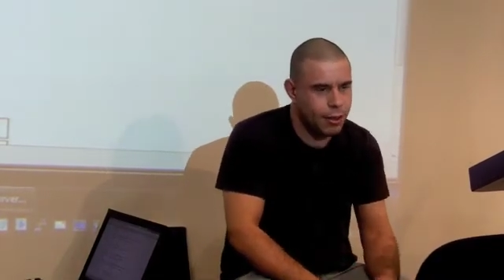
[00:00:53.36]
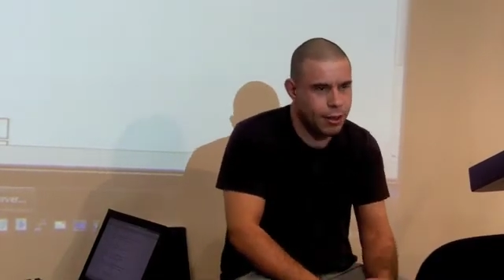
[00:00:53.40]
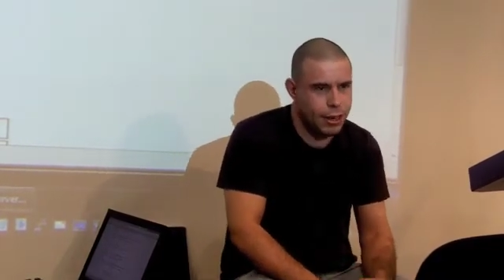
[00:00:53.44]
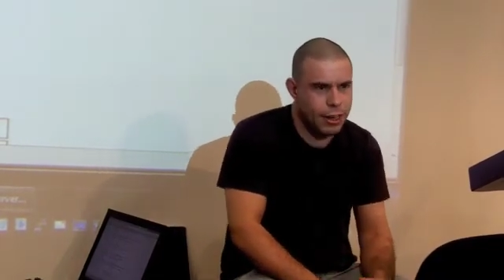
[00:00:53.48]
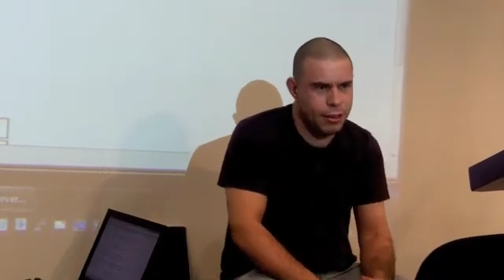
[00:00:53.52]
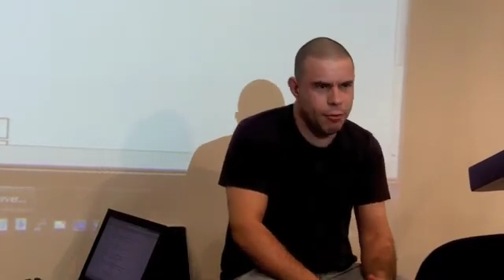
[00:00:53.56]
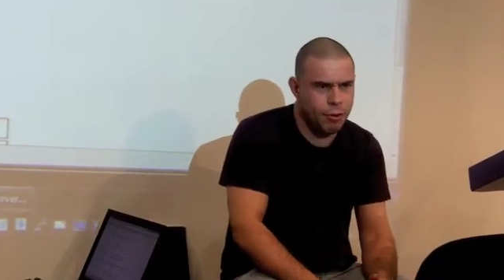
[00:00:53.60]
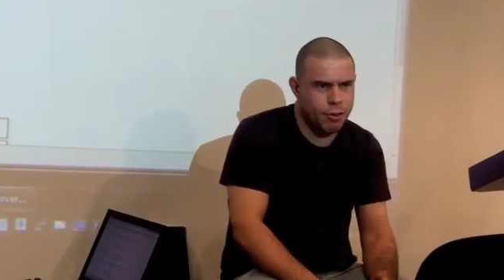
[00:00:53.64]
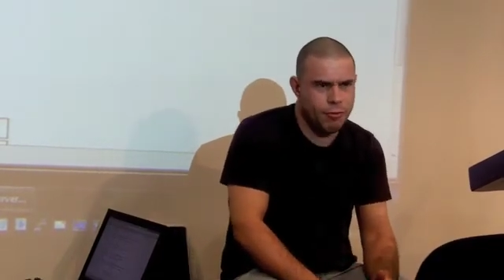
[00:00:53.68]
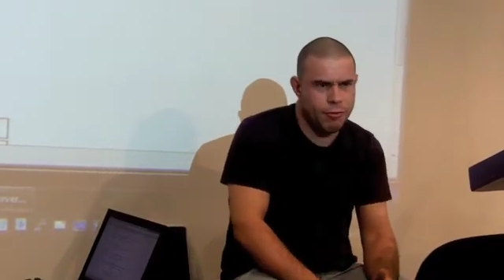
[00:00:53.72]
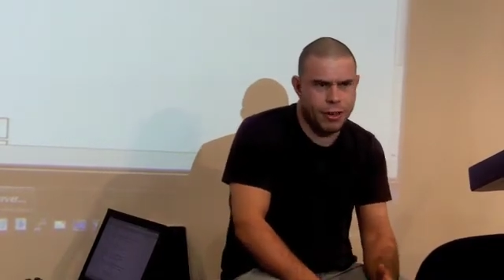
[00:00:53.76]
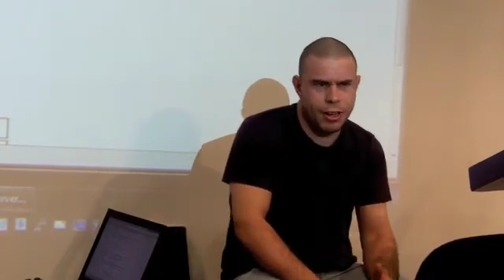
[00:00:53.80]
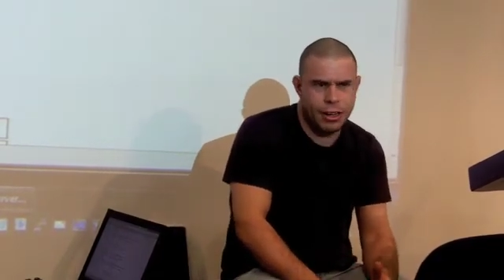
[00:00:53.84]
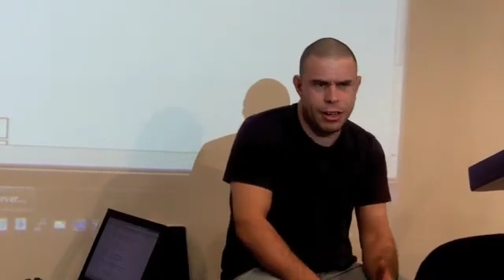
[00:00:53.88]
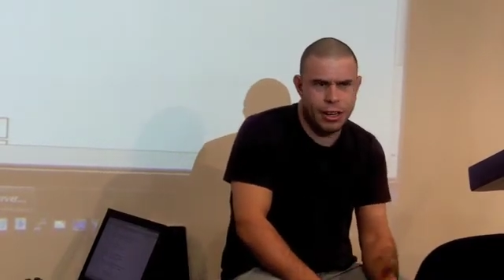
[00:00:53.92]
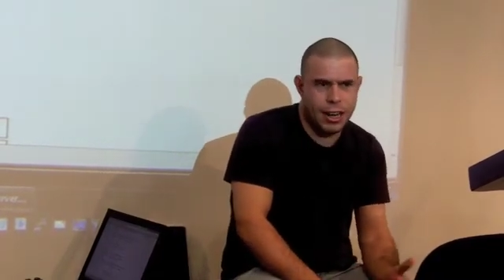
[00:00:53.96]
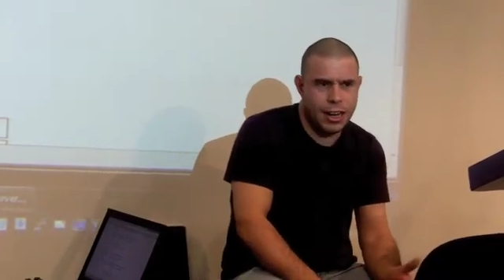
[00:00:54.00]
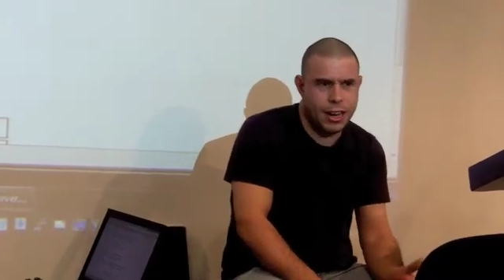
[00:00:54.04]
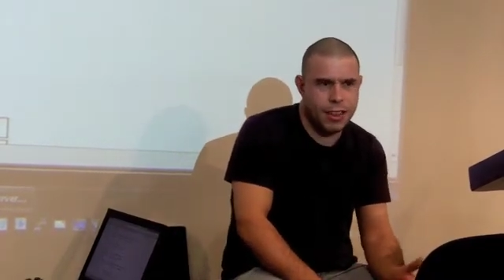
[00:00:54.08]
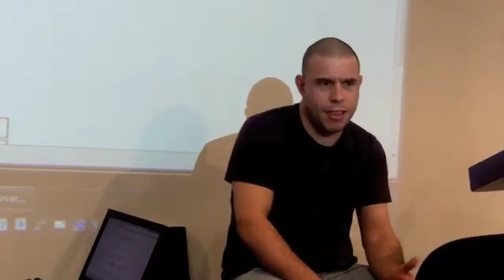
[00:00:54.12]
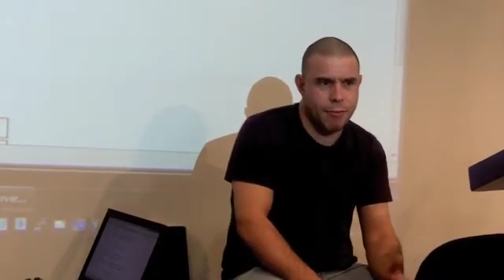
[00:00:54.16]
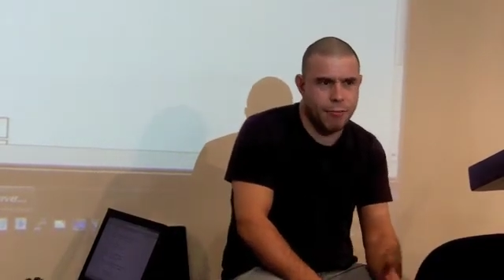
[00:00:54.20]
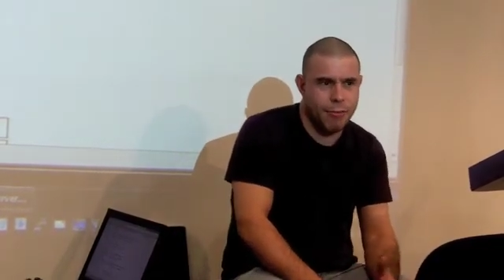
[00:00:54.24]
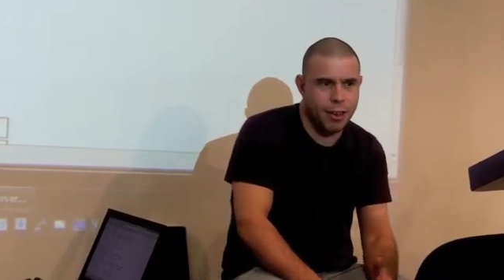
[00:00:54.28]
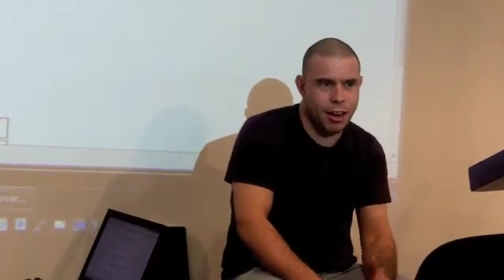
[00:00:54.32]
You really
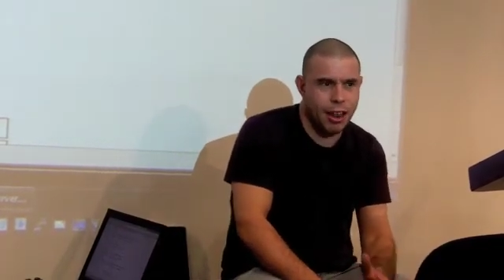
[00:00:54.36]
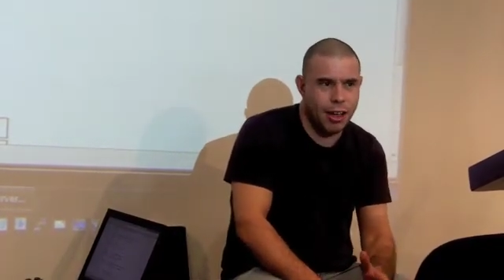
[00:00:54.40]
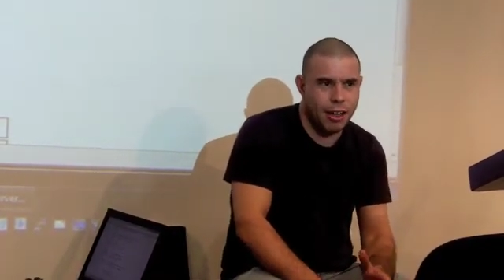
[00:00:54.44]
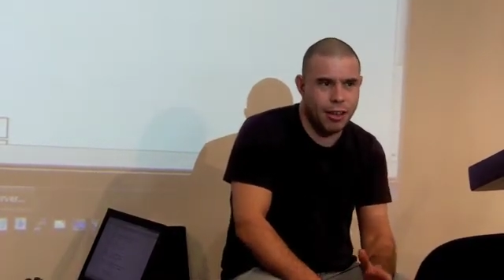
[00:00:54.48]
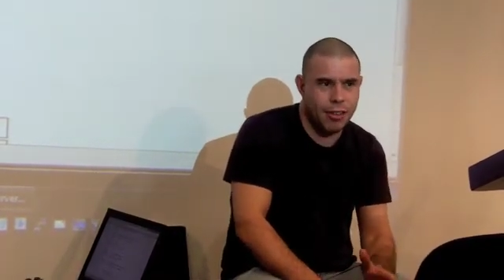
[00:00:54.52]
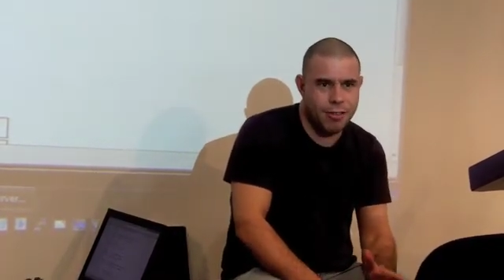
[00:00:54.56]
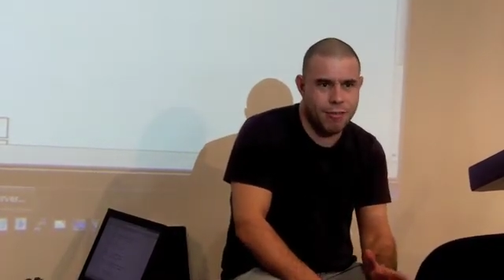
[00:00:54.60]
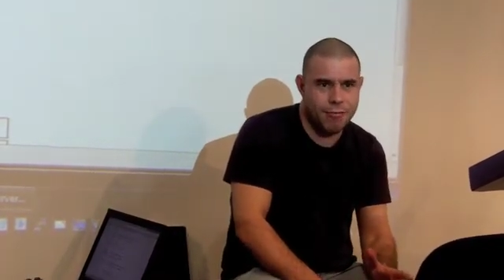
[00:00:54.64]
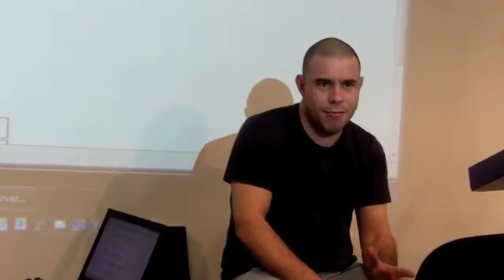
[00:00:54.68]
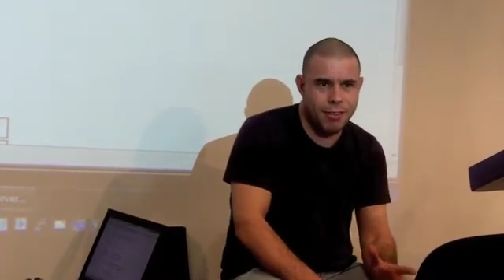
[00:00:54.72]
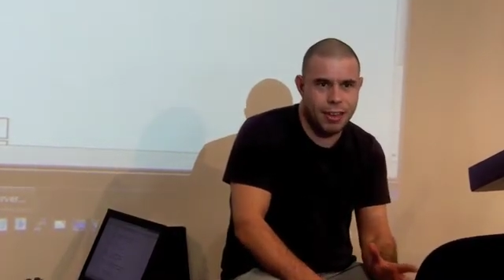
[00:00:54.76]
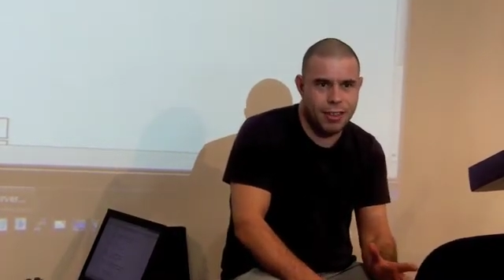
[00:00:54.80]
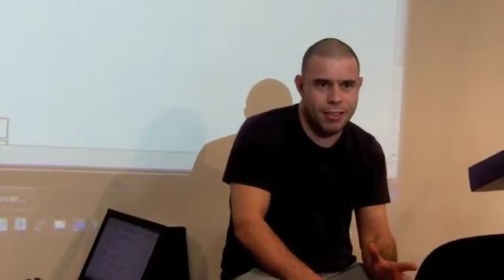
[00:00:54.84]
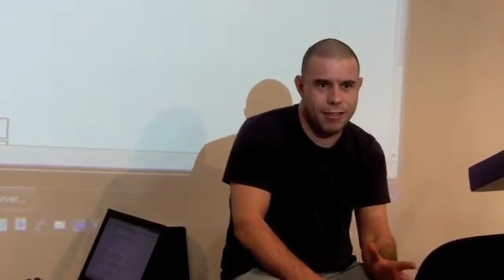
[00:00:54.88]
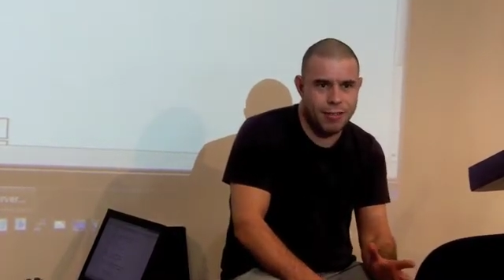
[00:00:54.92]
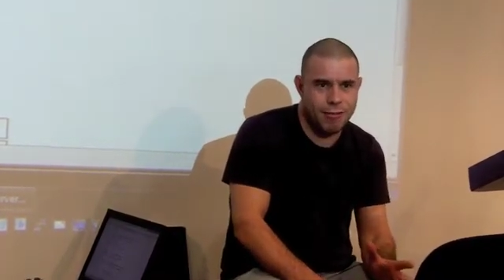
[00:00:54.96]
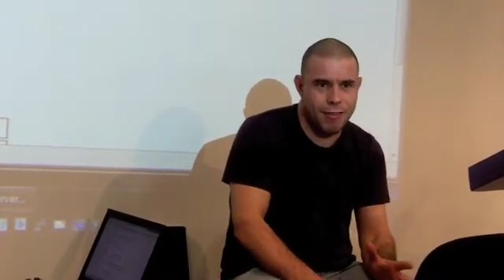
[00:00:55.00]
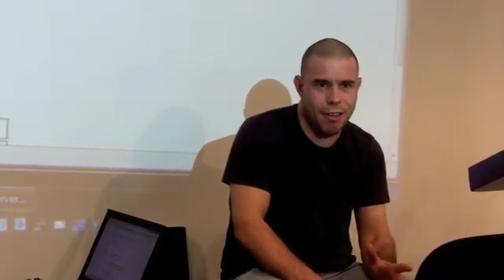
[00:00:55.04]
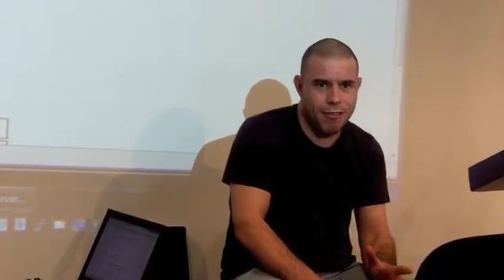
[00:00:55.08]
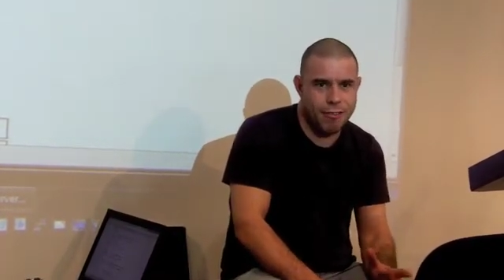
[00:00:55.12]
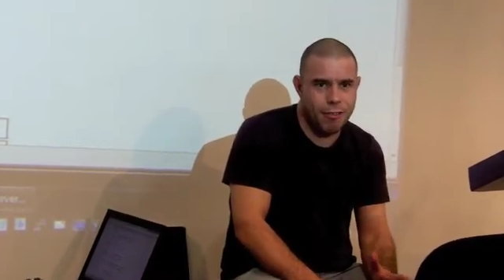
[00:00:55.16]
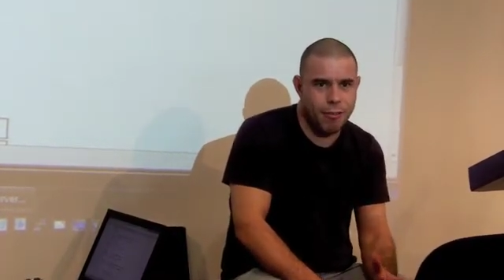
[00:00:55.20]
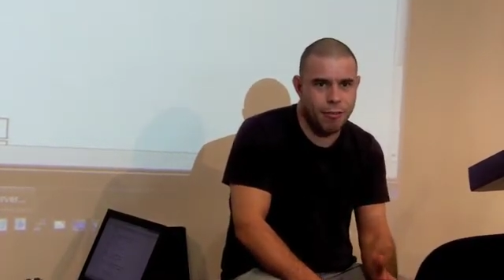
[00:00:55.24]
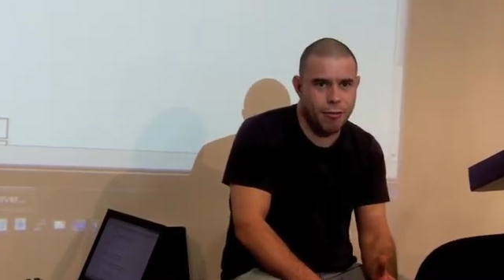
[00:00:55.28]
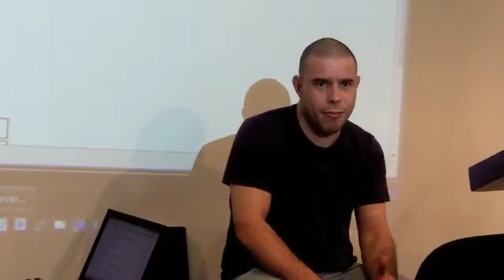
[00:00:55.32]
need something like a street
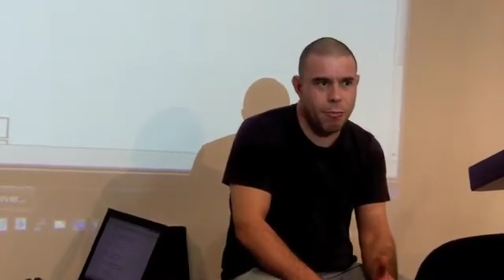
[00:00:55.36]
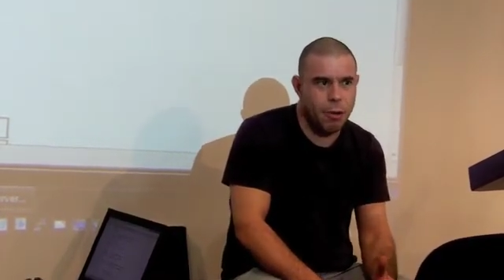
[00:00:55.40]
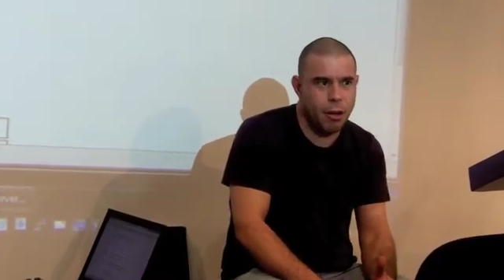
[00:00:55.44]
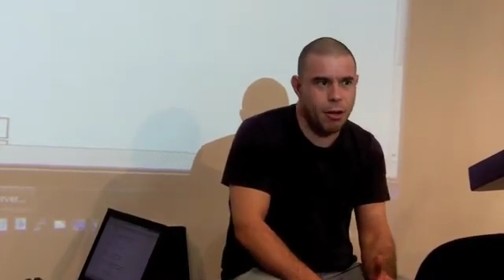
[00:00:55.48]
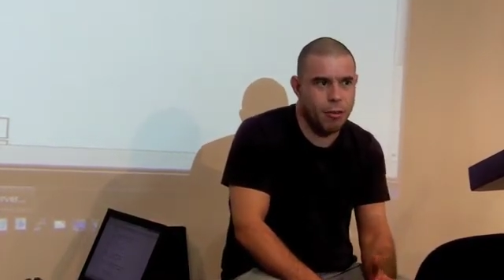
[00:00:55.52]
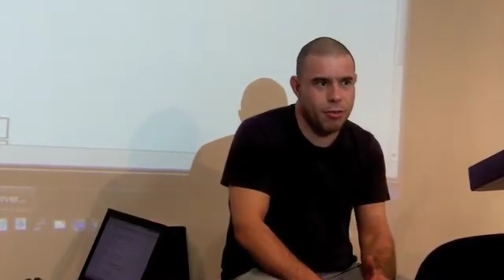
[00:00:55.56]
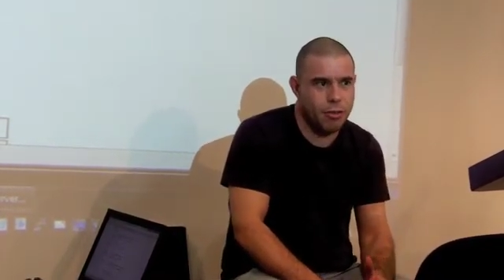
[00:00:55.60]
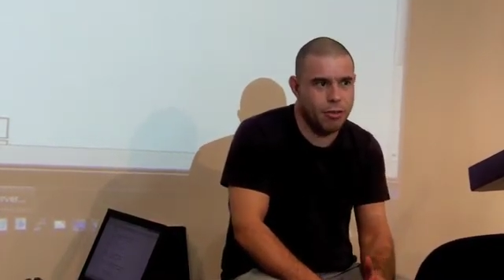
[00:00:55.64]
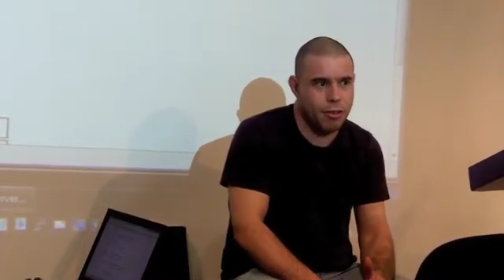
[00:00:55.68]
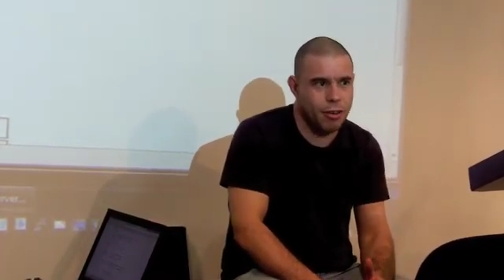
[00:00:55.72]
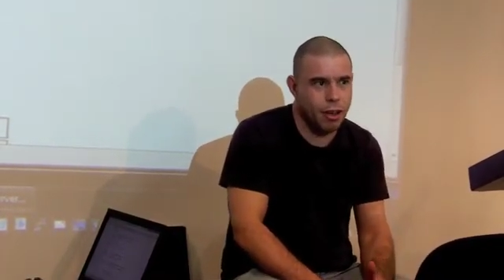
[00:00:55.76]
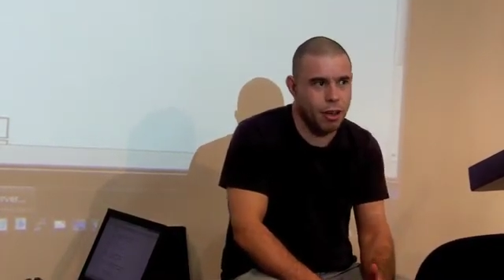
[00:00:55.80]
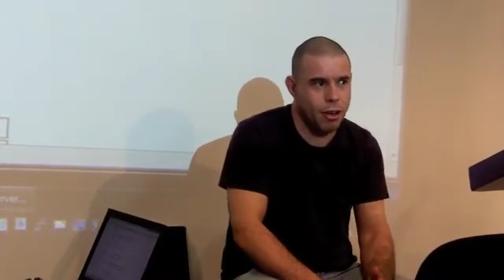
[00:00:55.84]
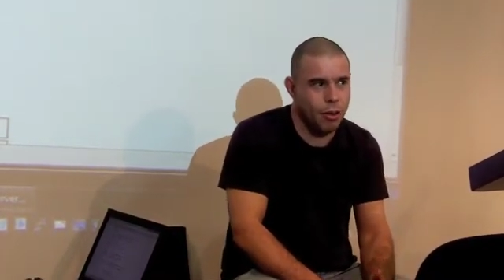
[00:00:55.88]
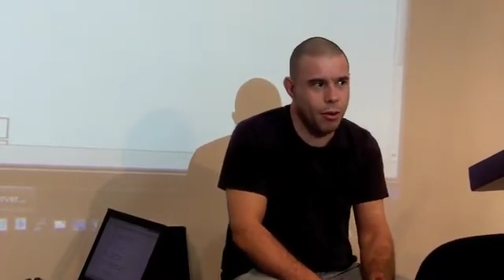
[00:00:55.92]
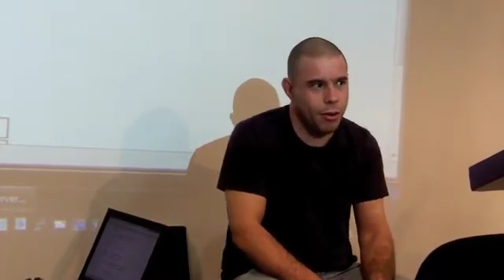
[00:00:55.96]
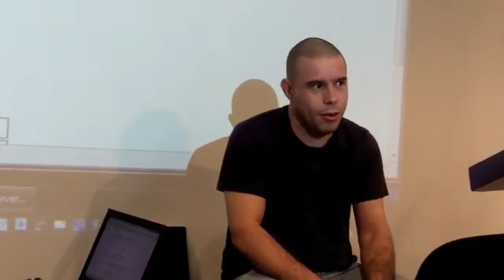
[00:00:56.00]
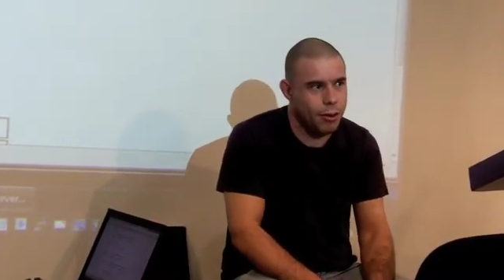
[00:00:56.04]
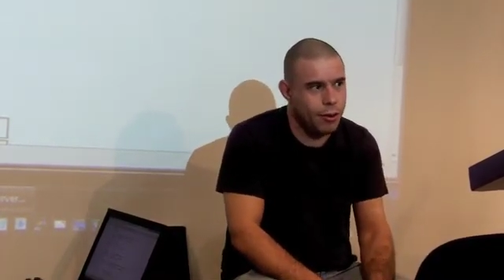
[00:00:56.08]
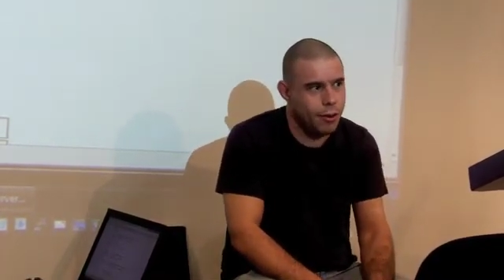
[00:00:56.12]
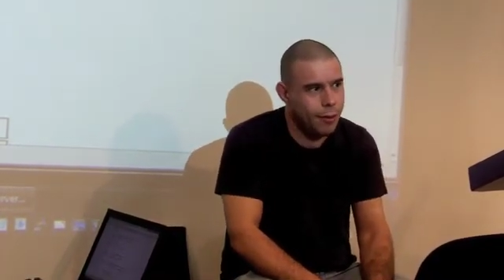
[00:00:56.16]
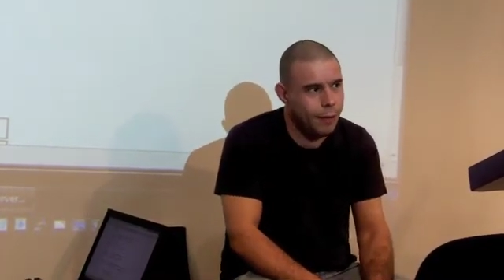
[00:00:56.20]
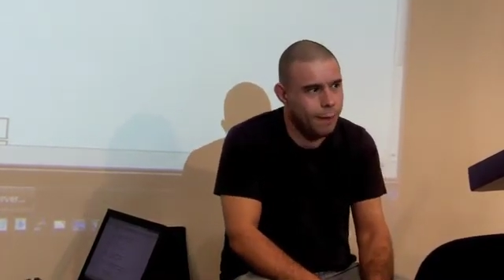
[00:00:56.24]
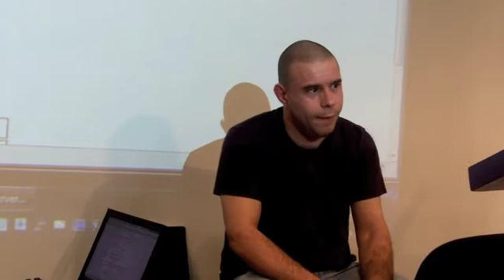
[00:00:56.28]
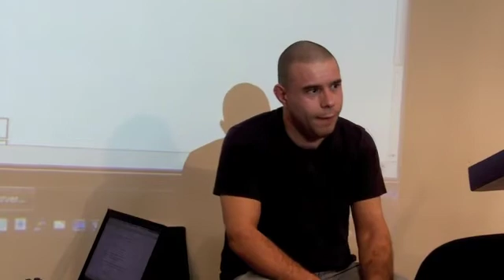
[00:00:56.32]
address or a postcode.